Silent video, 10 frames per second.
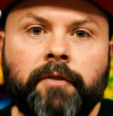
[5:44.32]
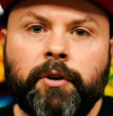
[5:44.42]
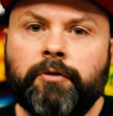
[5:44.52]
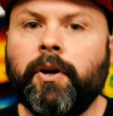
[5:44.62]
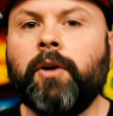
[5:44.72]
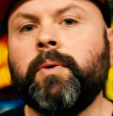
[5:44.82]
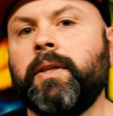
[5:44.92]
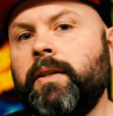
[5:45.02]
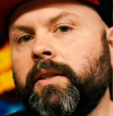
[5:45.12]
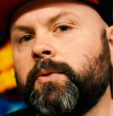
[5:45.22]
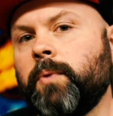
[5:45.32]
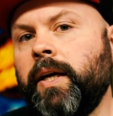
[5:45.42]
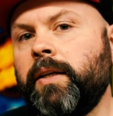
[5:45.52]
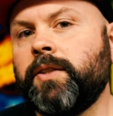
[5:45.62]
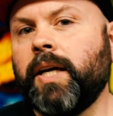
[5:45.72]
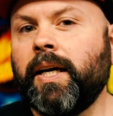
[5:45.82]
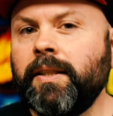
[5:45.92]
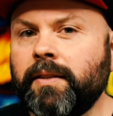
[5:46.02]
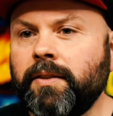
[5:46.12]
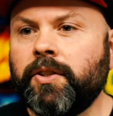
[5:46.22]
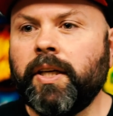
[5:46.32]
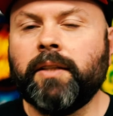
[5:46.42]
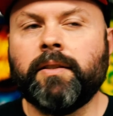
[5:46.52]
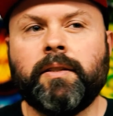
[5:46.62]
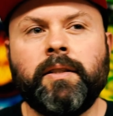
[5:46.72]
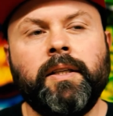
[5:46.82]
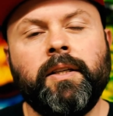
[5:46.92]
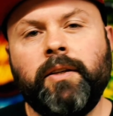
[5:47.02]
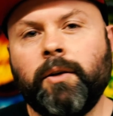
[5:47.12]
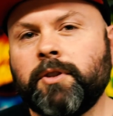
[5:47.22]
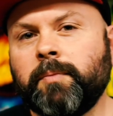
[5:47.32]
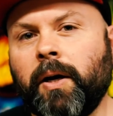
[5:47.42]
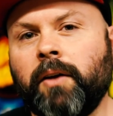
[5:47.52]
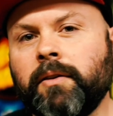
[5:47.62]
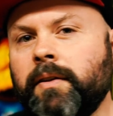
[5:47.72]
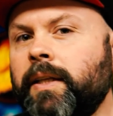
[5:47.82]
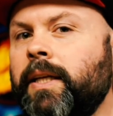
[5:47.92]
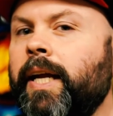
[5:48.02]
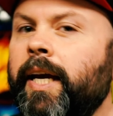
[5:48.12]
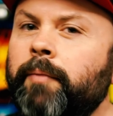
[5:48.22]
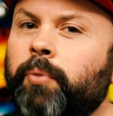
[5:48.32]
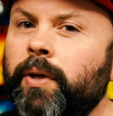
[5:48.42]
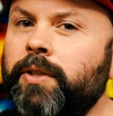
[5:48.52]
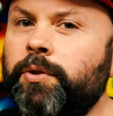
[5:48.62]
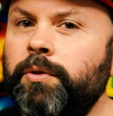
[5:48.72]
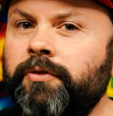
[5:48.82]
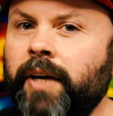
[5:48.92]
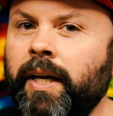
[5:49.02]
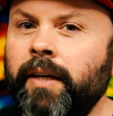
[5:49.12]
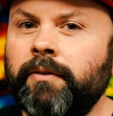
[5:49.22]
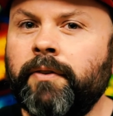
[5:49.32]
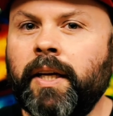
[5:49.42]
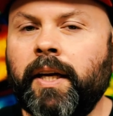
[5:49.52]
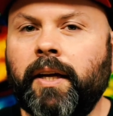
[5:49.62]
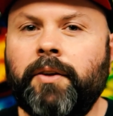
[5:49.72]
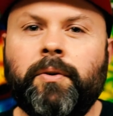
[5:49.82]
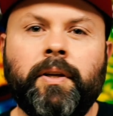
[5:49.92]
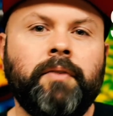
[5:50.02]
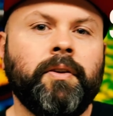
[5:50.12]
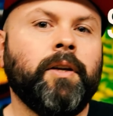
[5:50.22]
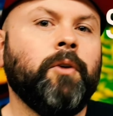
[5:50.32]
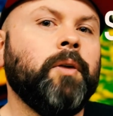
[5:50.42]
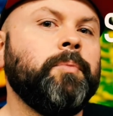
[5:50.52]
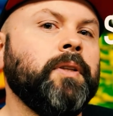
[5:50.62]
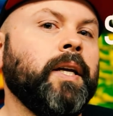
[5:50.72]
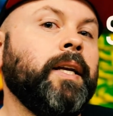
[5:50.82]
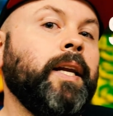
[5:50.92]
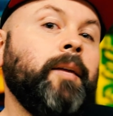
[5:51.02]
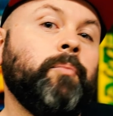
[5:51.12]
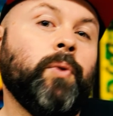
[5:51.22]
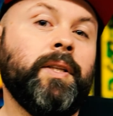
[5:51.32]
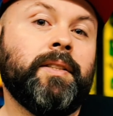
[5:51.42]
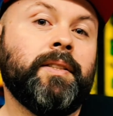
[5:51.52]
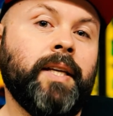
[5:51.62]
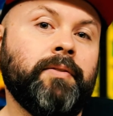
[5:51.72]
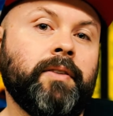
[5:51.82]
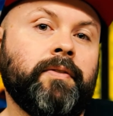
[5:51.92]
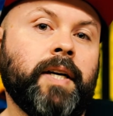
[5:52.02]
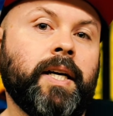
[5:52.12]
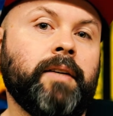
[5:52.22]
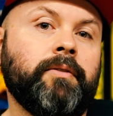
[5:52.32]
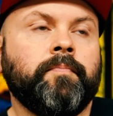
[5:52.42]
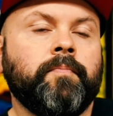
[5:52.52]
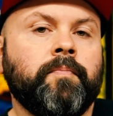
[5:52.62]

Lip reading: If you fall within this range, I suggest no smaller than an 8.25, and you could even go up to like an 8.75.